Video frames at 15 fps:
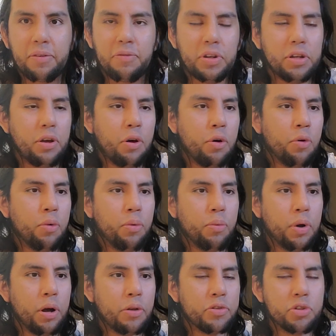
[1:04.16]
a video
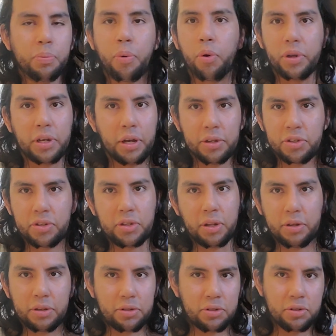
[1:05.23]
uh, supporting us,
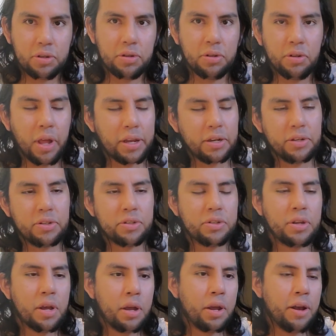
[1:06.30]
telling us you, you like us.
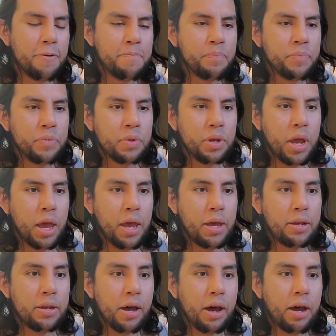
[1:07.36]

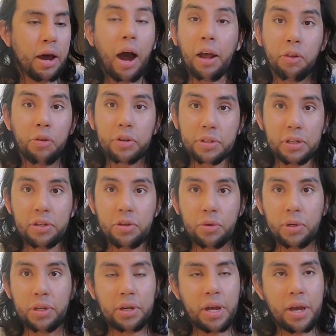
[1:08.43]
And I looked into
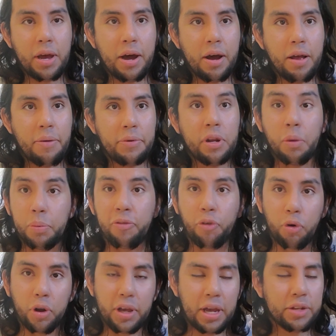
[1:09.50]
it, you know,
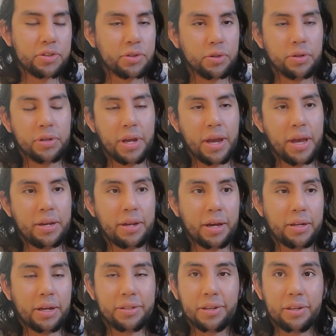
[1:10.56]
before I answered, and
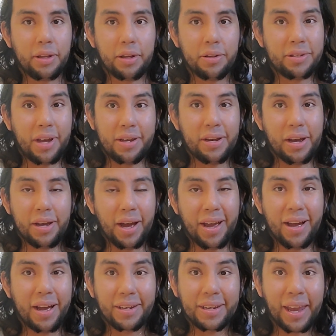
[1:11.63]
I, I said, like, listen, I,
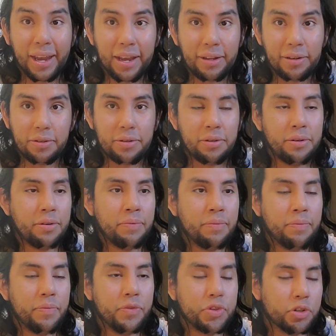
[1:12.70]
I, I, can't
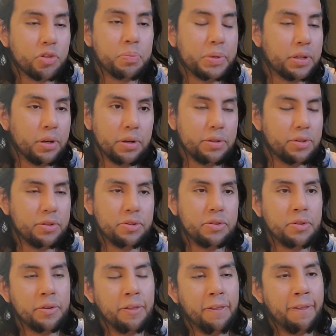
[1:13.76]
just because
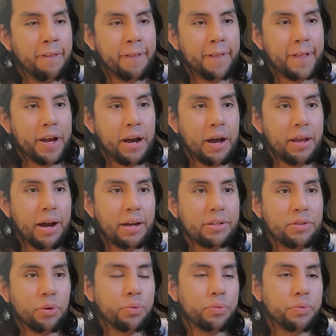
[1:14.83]
I, I
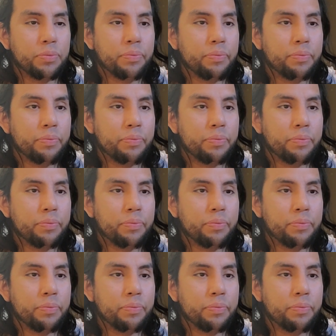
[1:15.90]
don't.